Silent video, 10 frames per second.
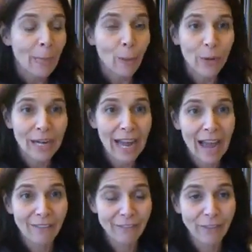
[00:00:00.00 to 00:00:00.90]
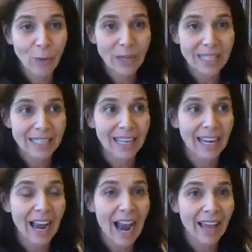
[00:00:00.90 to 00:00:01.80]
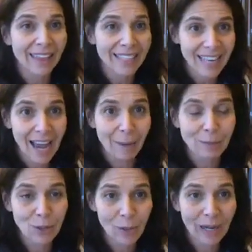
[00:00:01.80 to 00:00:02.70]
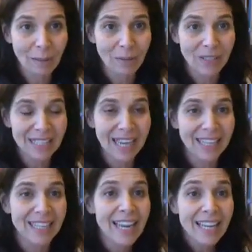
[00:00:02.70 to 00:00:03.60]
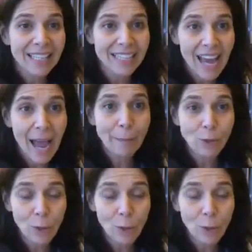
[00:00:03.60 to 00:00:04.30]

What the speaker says: we're not focusing on the top 20%. The top